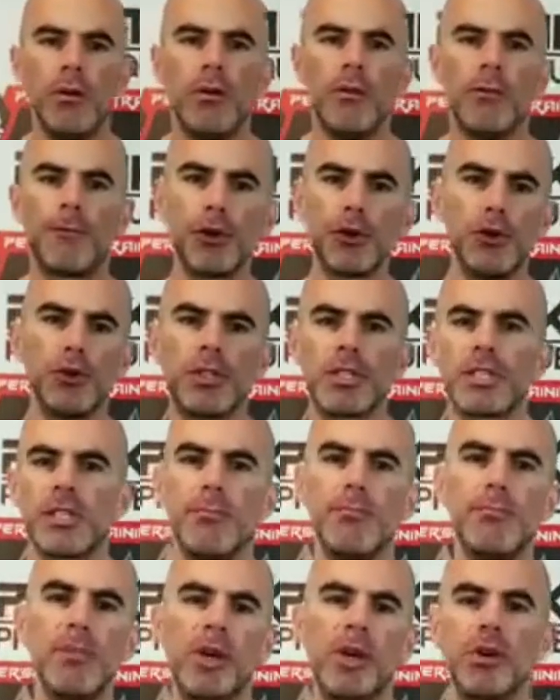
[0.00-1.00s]
fruits,
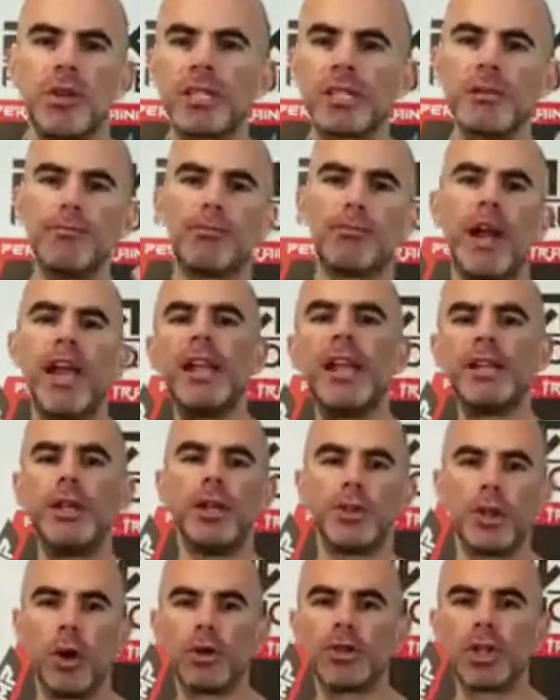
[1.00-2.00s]
milk, some bread,
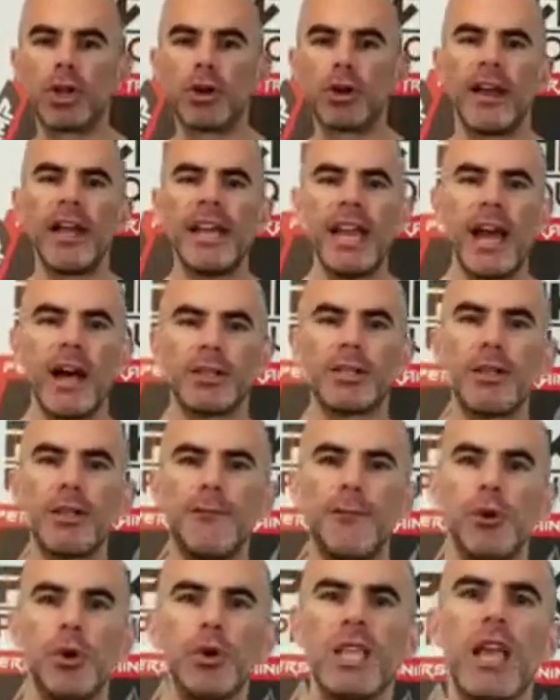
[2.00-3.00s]
those are great healthy
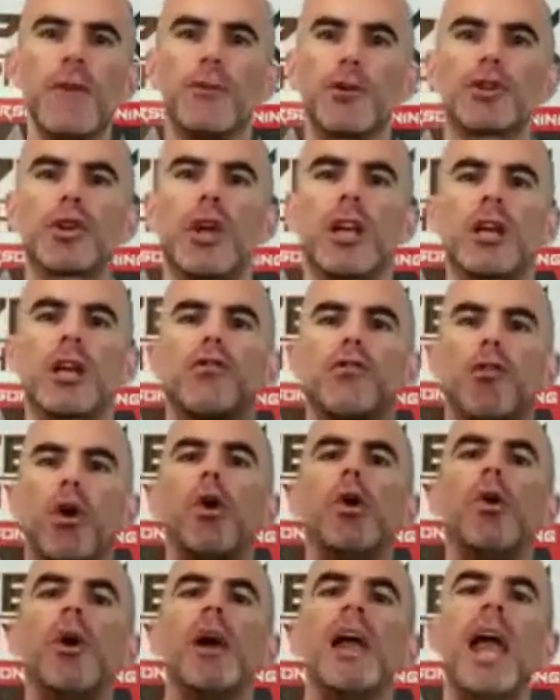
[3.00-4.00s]
foods if you're trying to
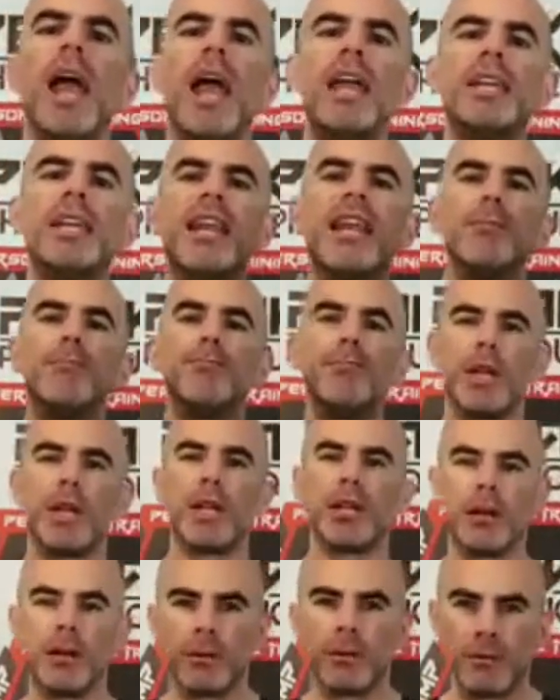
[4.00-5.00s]
grow and get
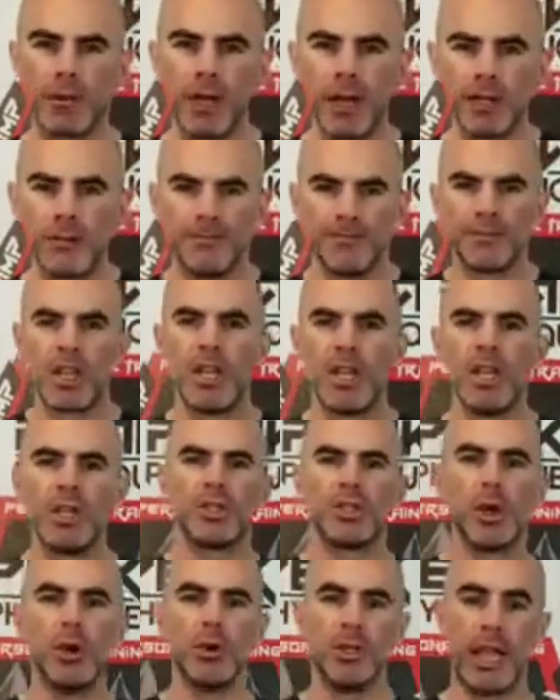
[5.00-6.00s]
bigger, right?
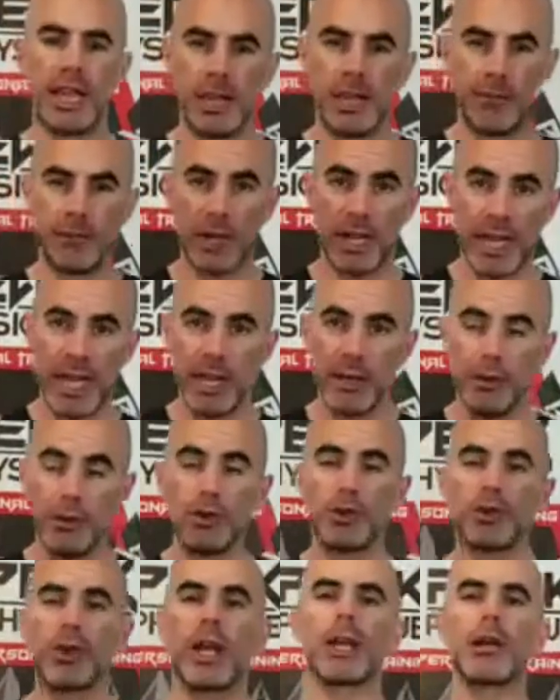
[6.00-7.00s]
So like if a kid
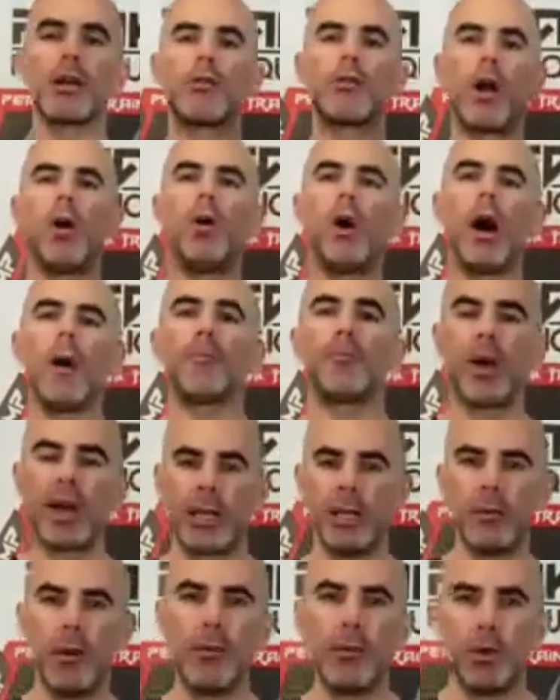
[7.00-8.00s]
who's trying to grow, a
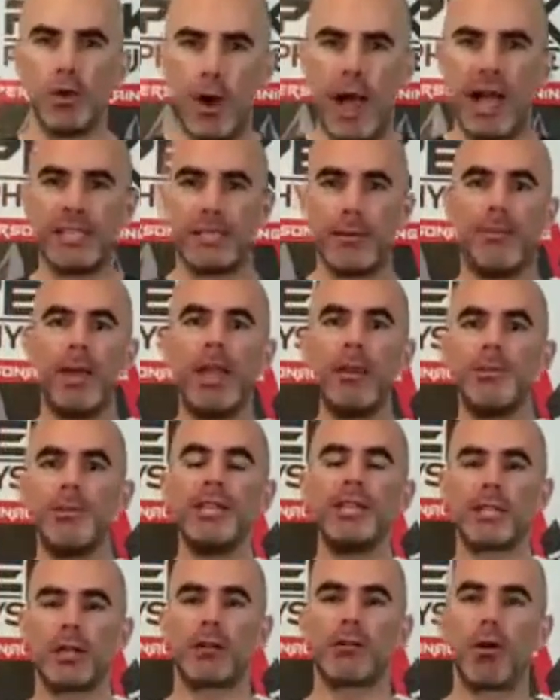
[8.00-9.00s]
pregnant woman who has a baby
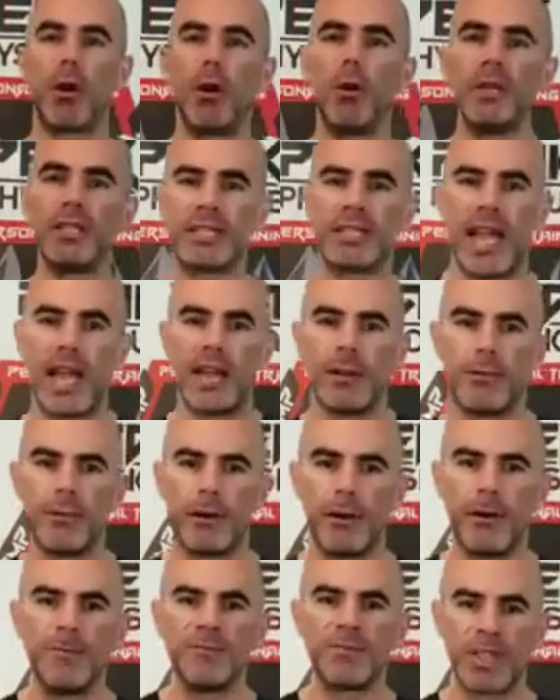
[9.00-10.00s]
needs to grow inside of
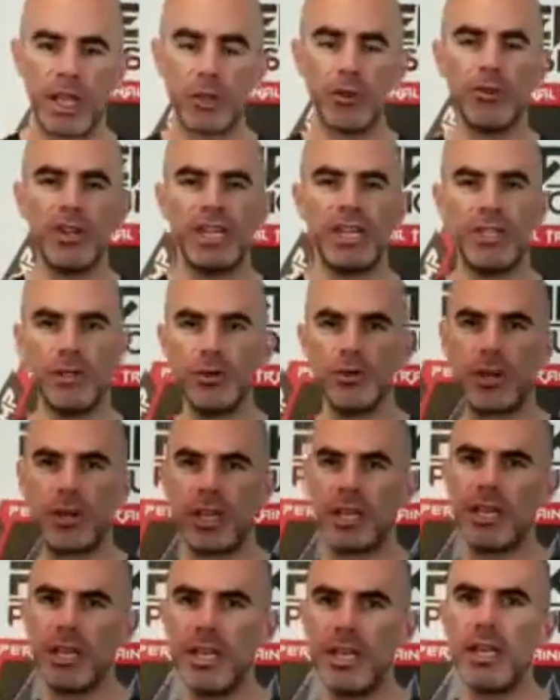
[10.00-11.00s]
her, then you, need, you
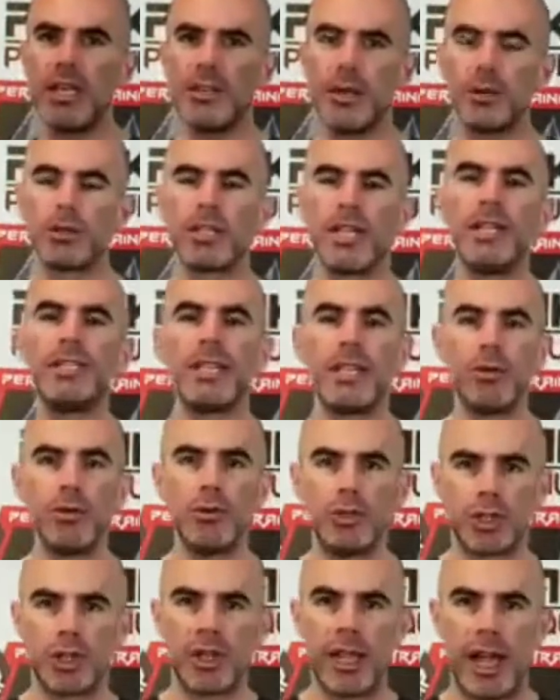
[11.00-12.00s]
can eat those things and you
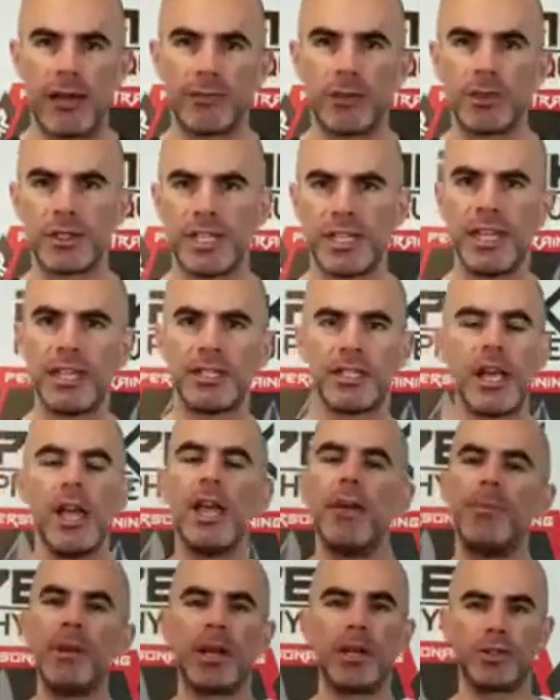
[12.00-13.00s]
should have those things
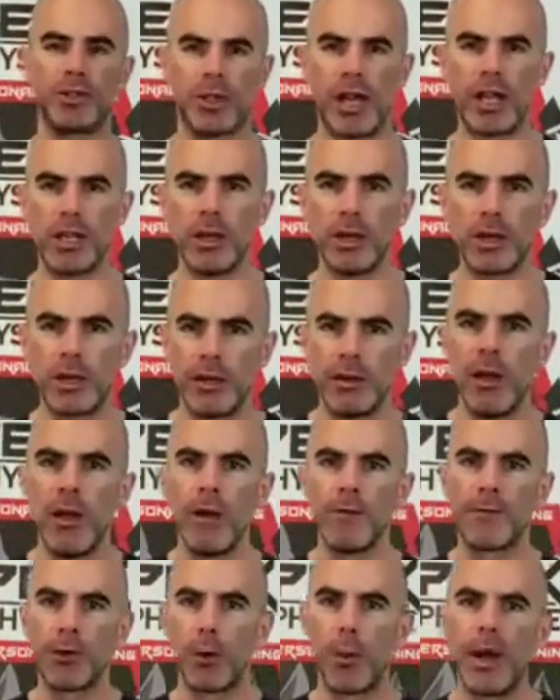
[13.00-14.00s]
because you're not looking
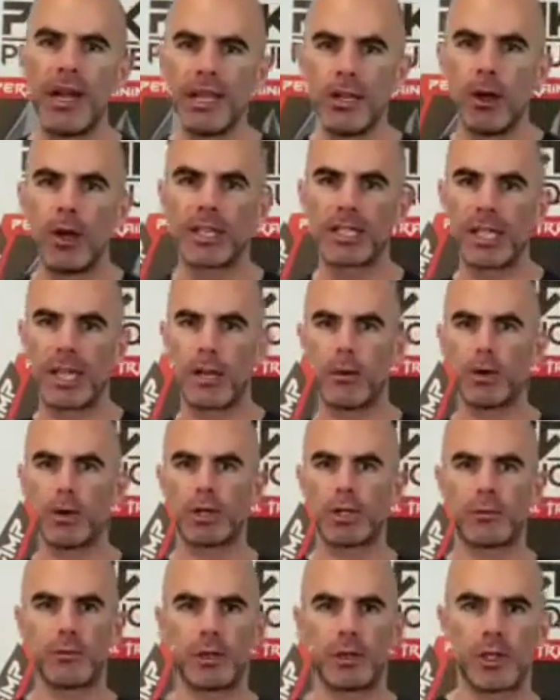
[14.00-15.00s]
for weight loss like we're,
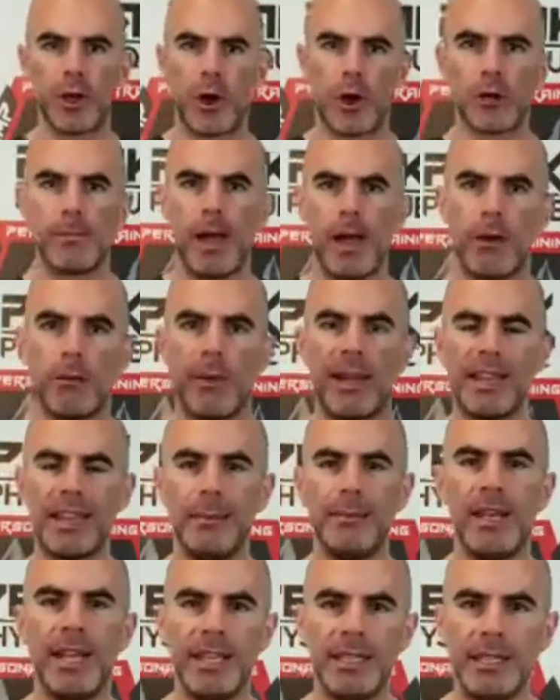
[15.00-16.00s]
we're talking about by
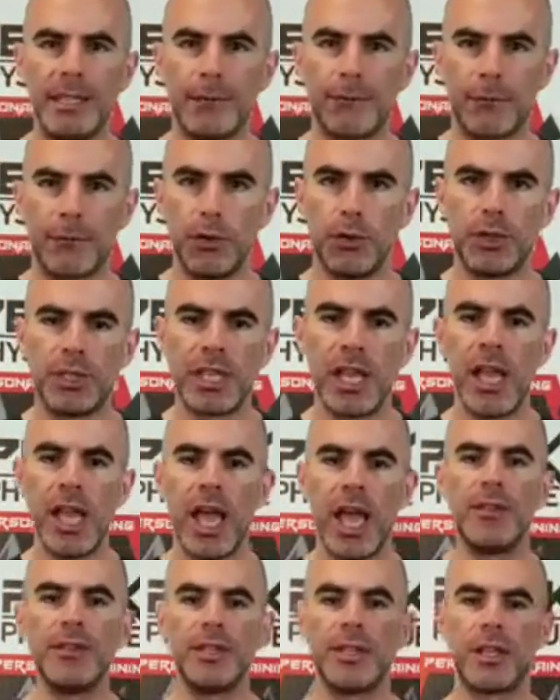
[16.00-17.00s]
eliminating these fruits
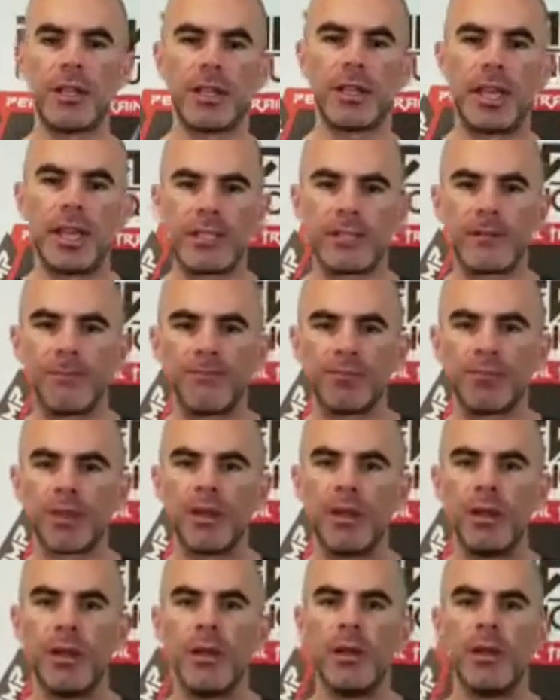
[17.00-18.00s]
and these other things.
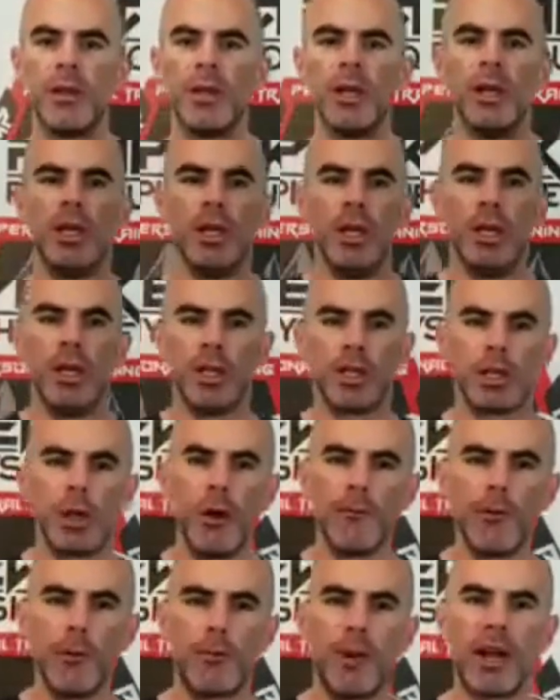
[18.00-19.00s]
So if
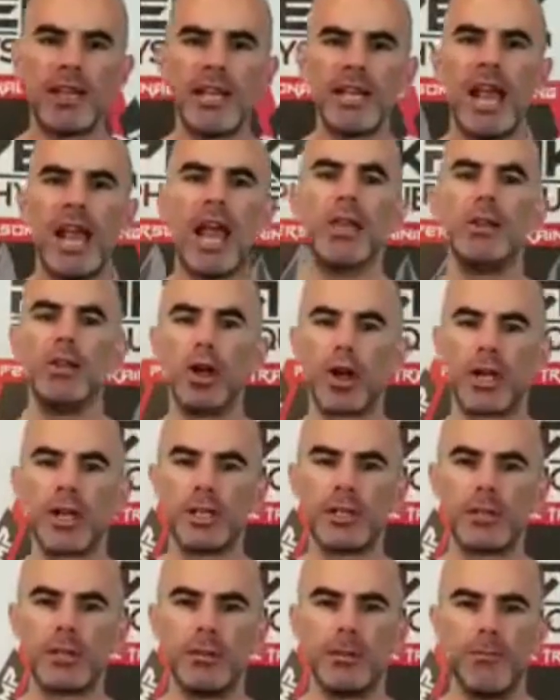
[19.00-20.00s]
you're pregnant and looking
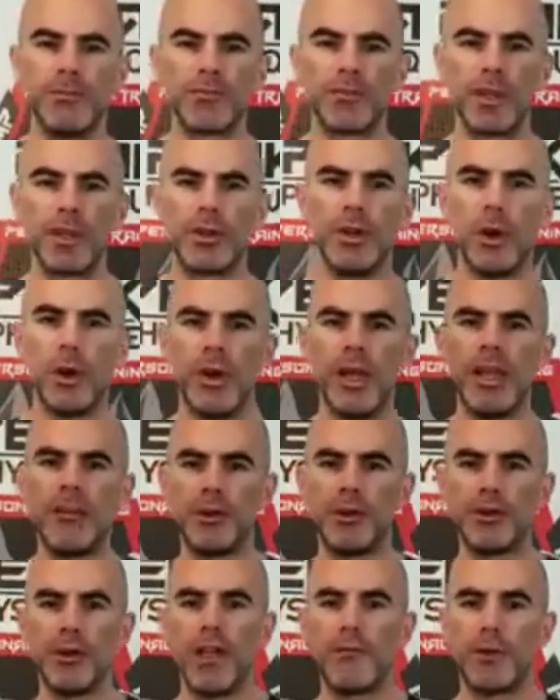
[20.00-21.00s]
to... You know, if
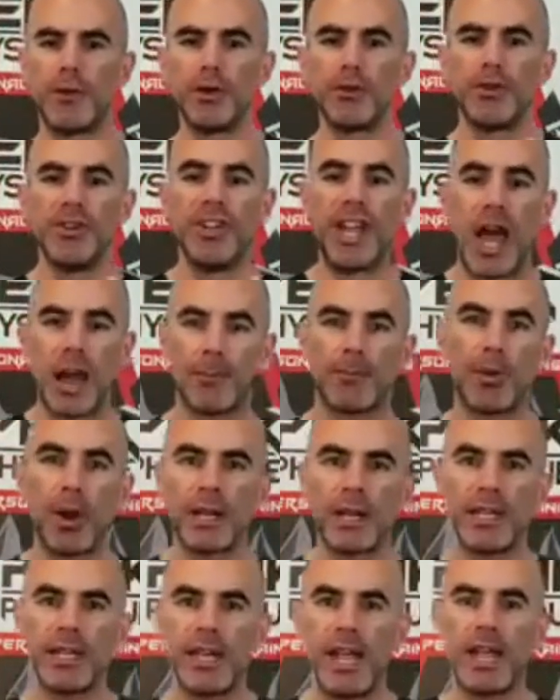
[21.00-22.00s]
you're, if you're not
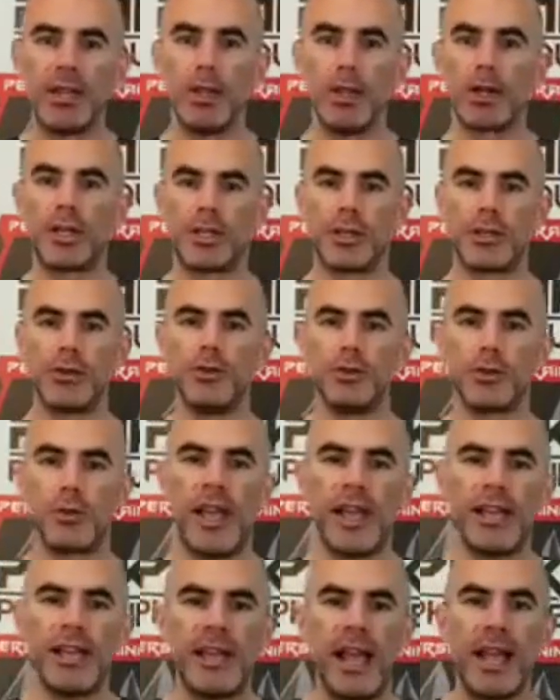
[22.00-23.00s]
pregnant and looking to lose
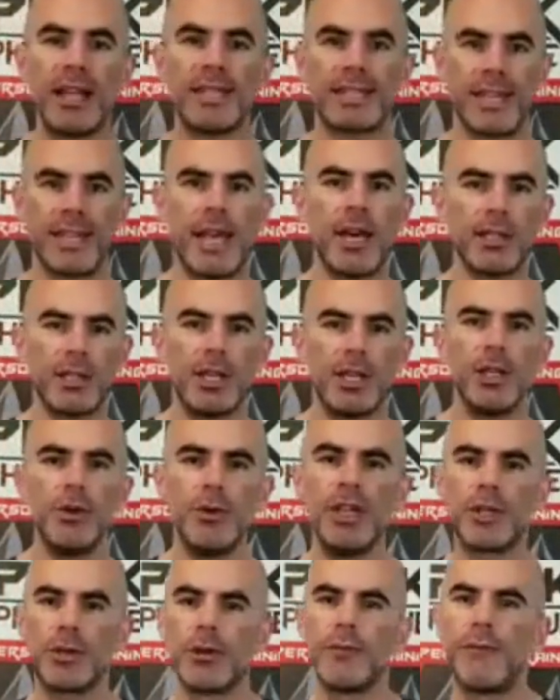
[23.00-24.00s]
weight and stay healthy, you
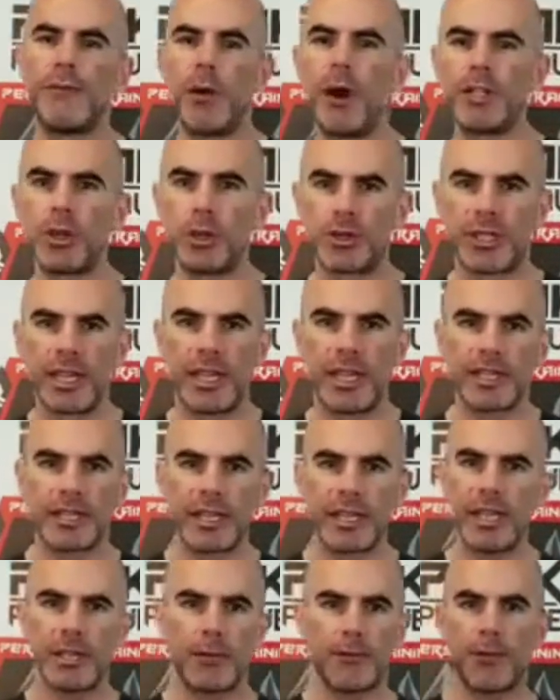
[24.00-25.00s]
need to avoid those things.
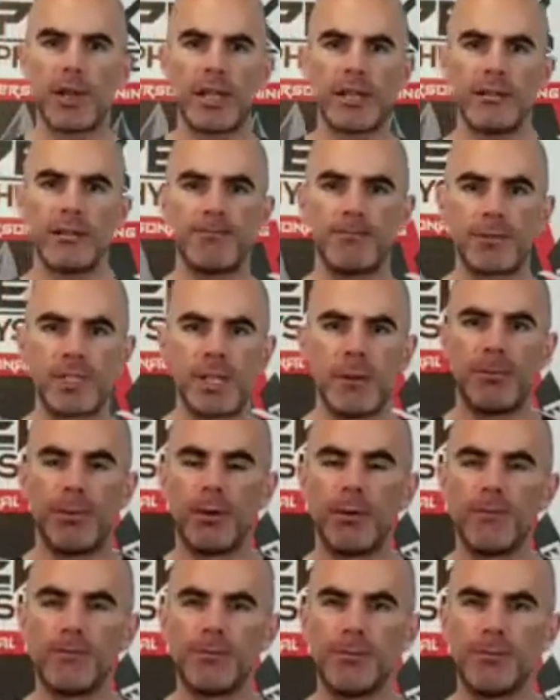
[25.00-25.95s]
It's freaking simple.